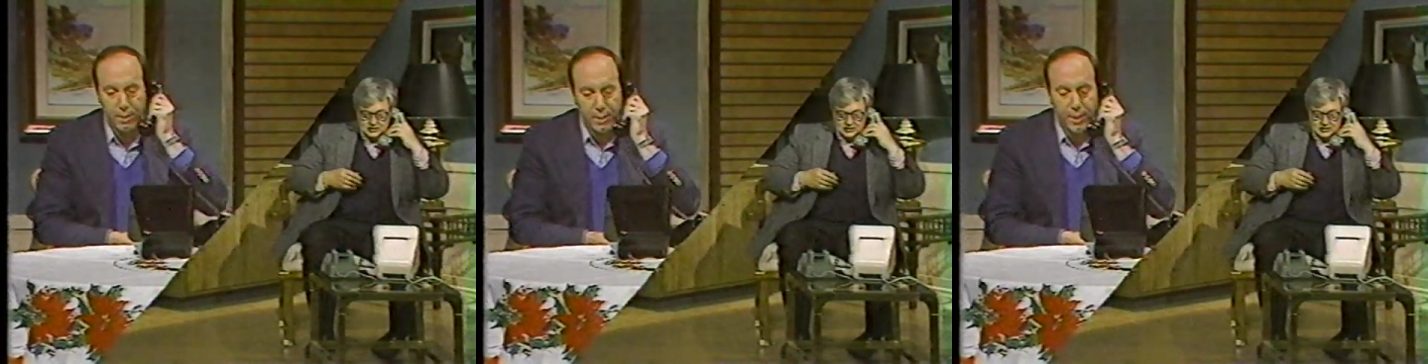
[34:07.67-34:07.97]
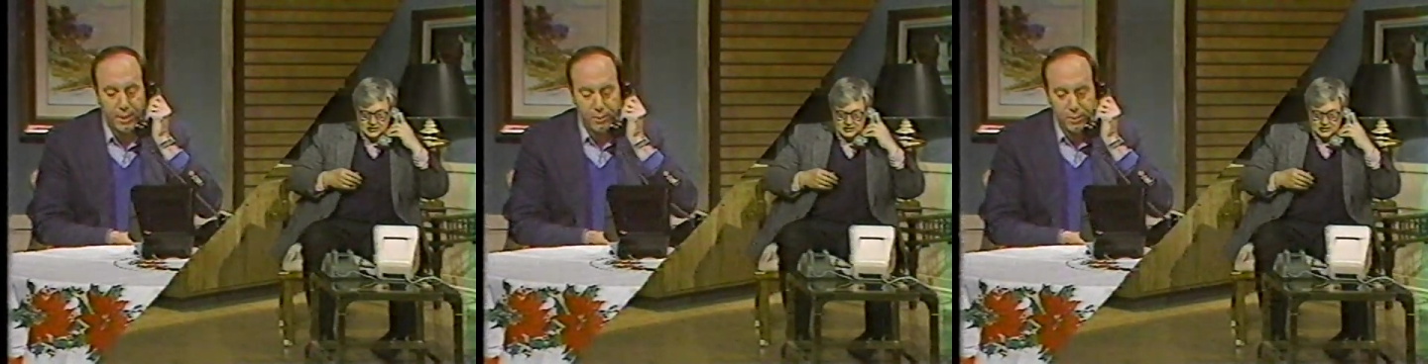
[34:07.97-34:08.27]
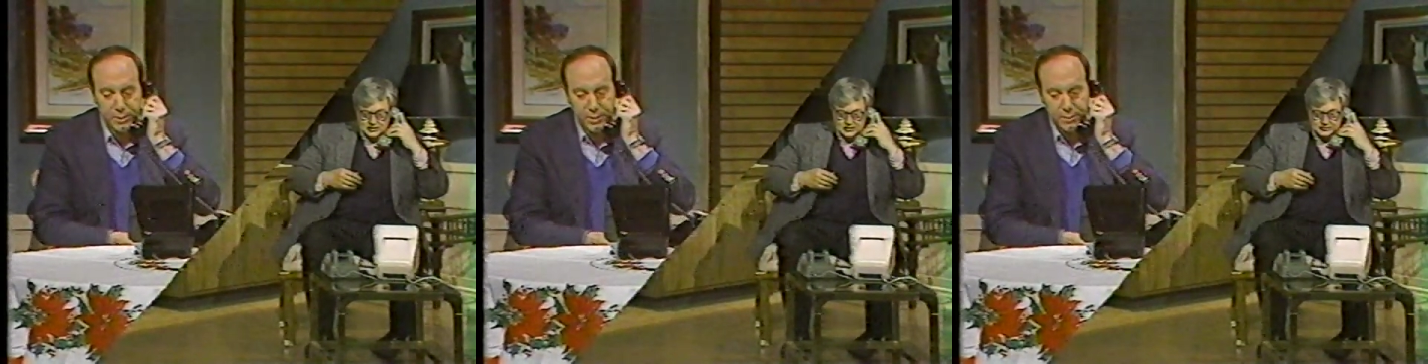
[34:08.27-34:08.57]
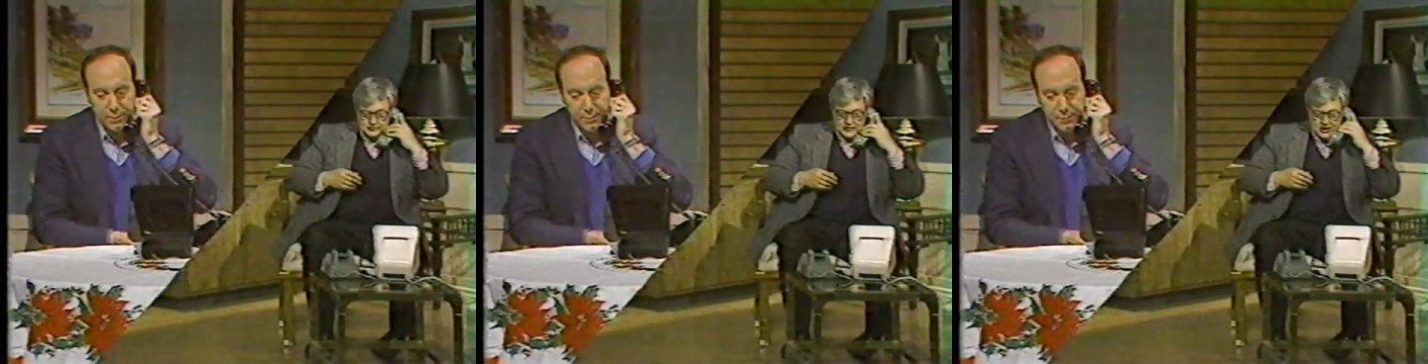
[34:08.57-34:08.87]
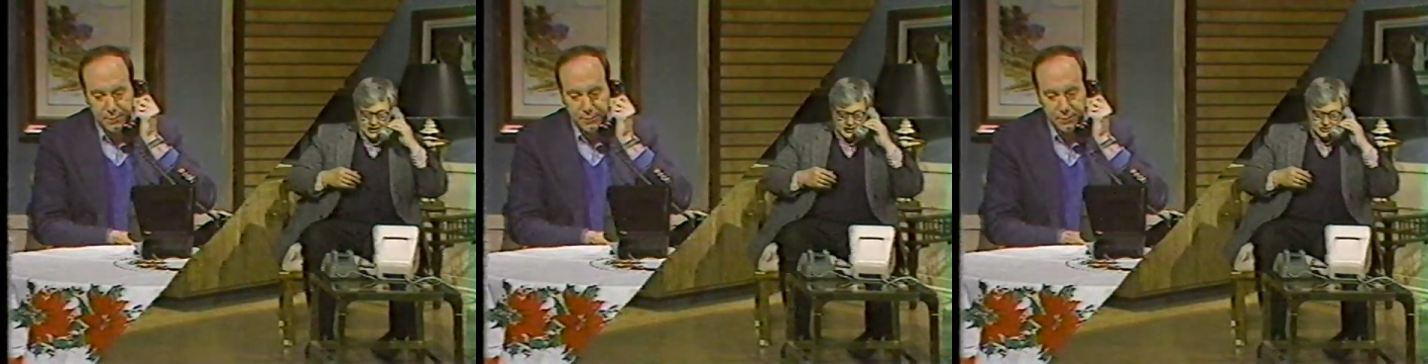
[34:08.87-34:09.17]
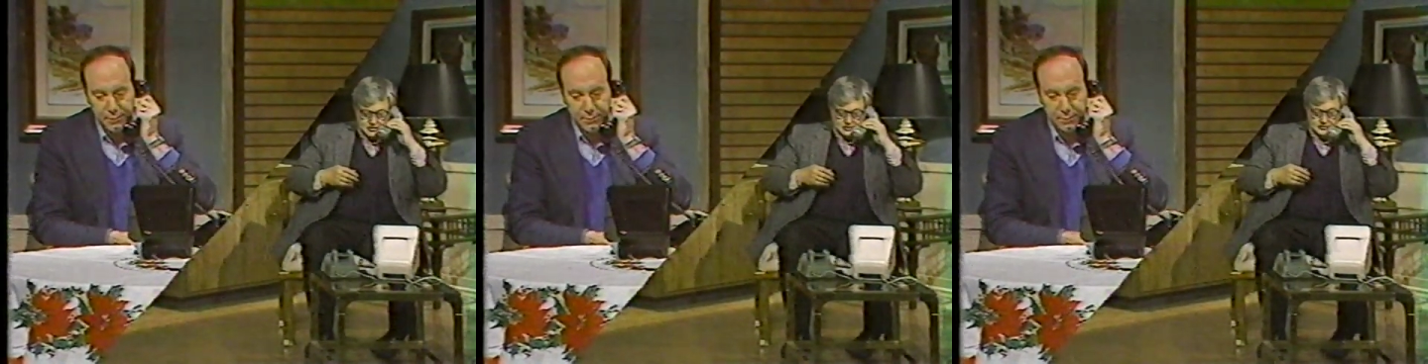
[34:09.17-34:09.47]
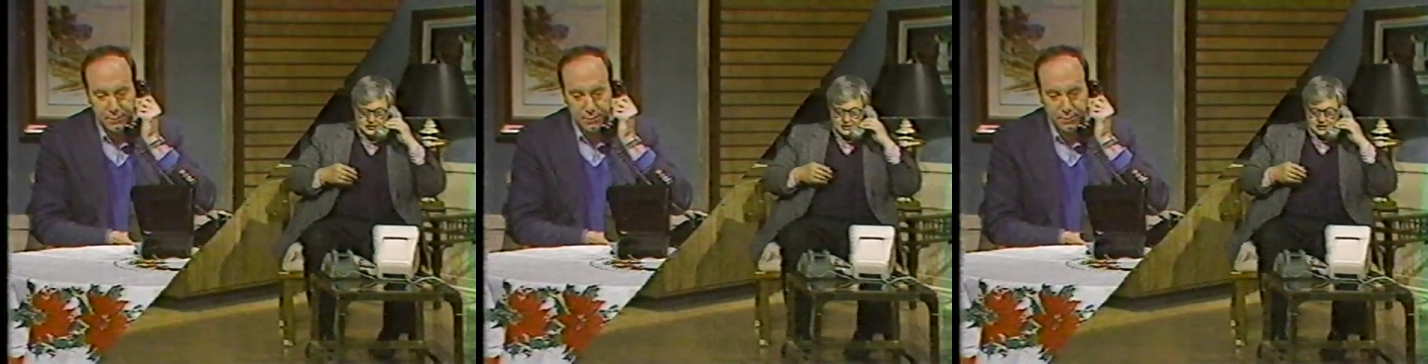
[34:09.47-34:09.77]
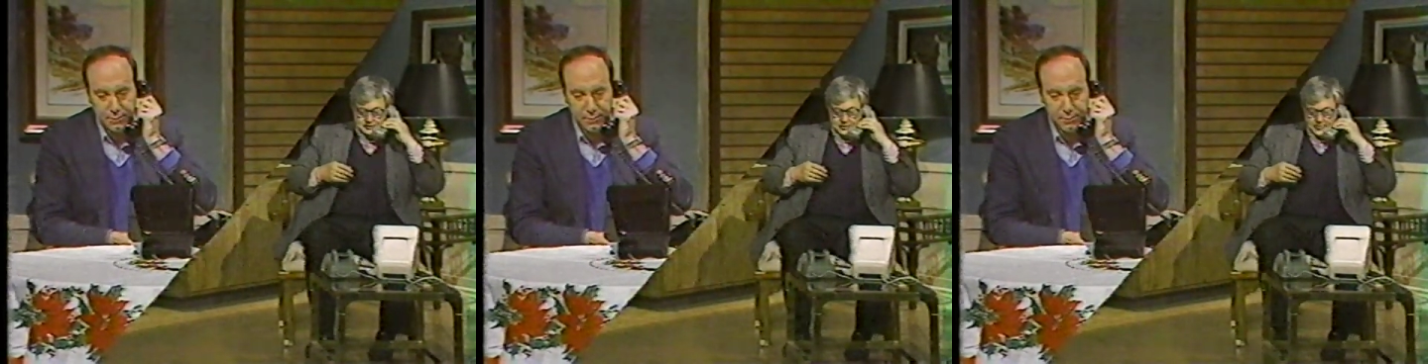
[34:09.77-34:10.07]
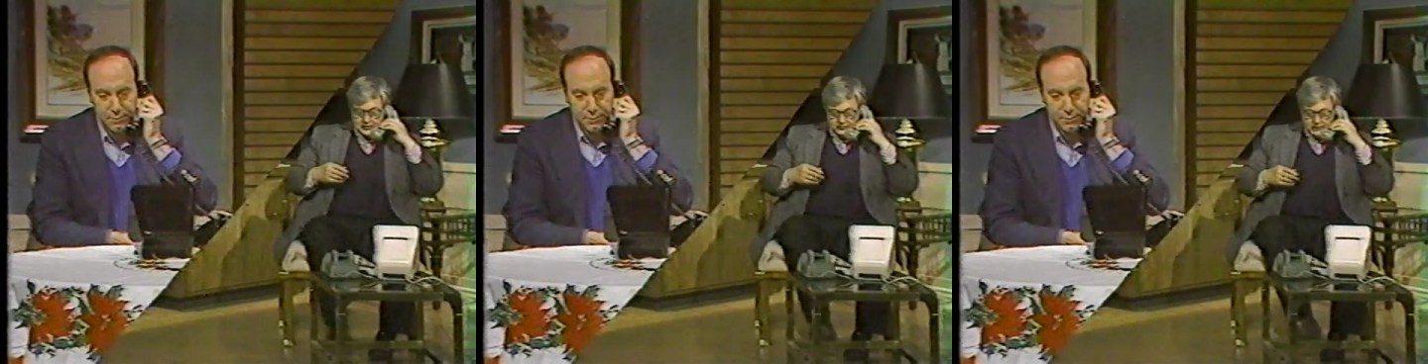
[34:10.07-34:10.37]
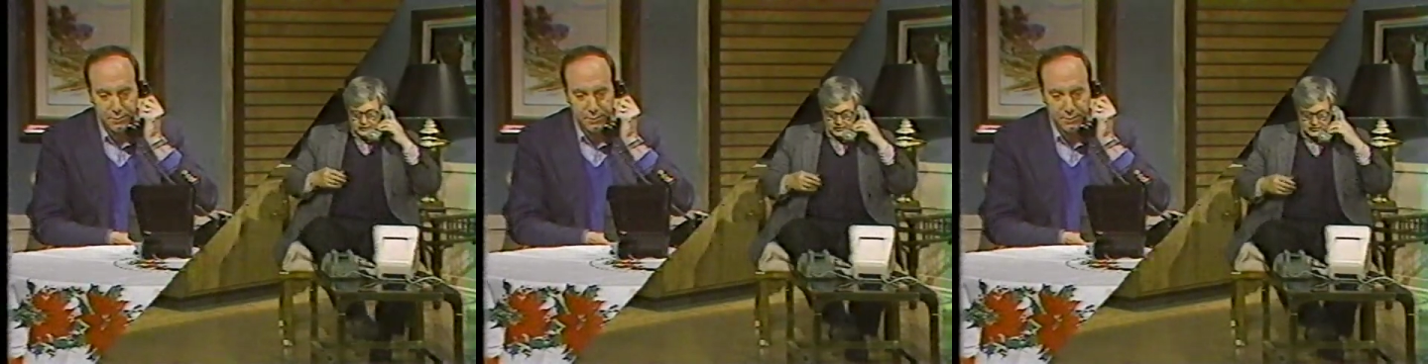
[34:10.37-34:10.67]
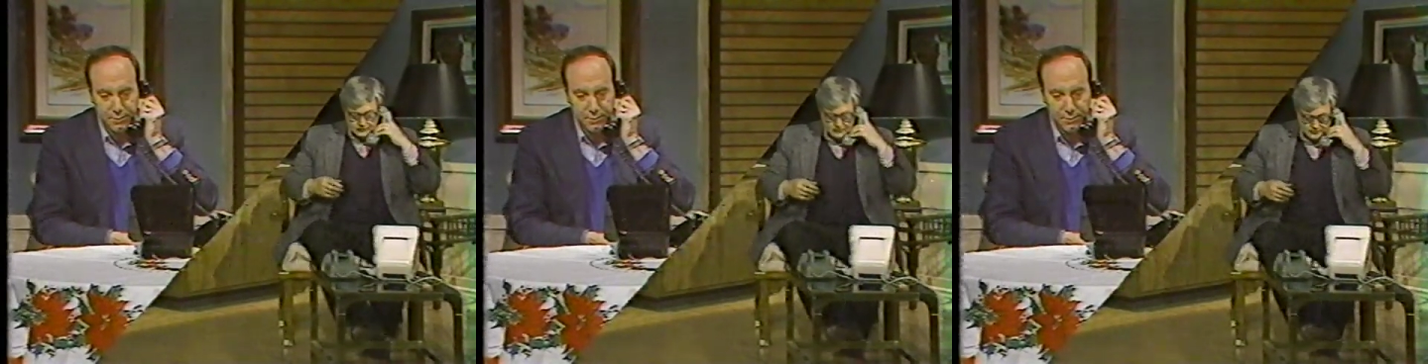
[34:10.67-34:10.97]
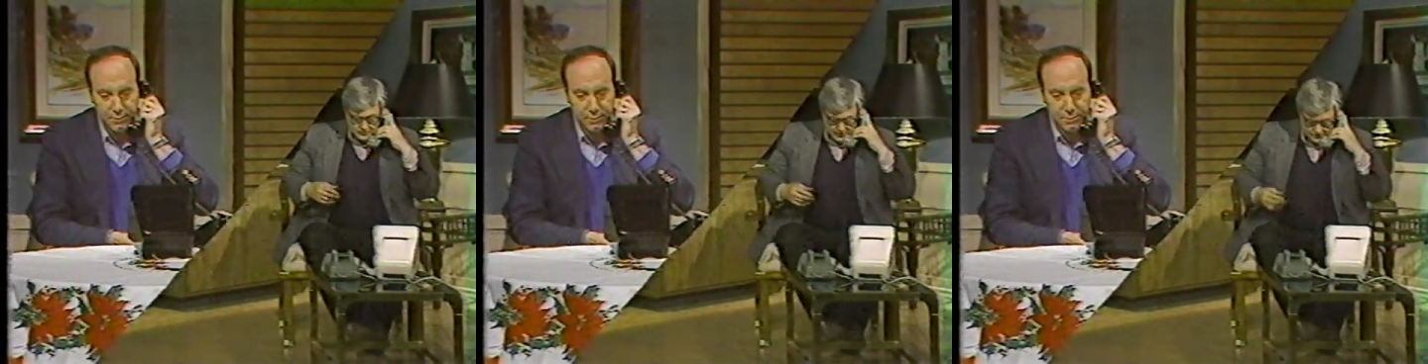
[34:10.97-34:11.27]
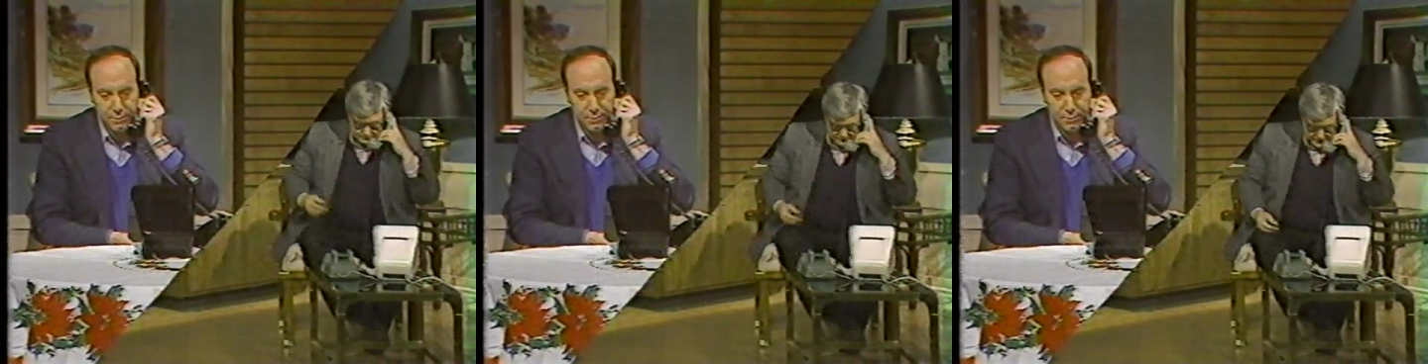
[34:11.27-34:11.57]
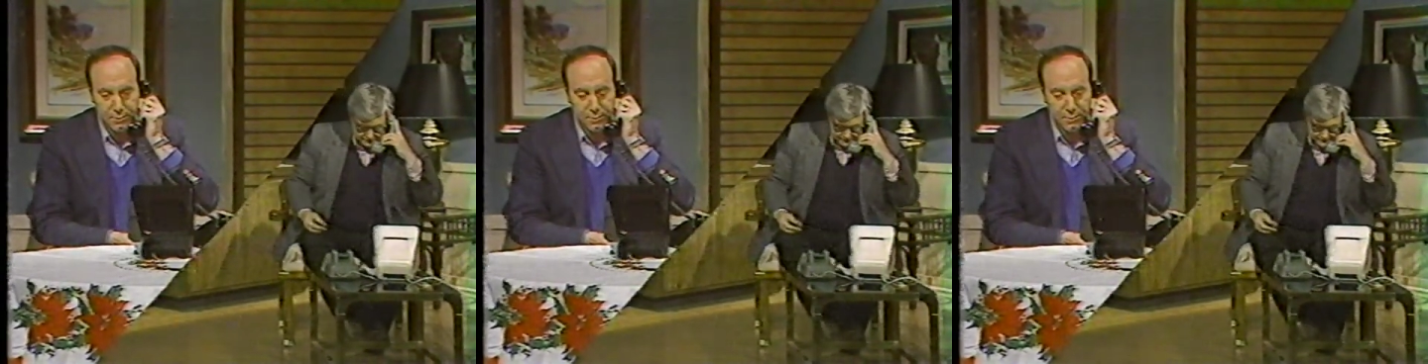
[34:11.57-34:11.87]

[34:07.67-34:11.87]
Yeah, who is it? Uh, it's your, uh, your favorite film critic, me.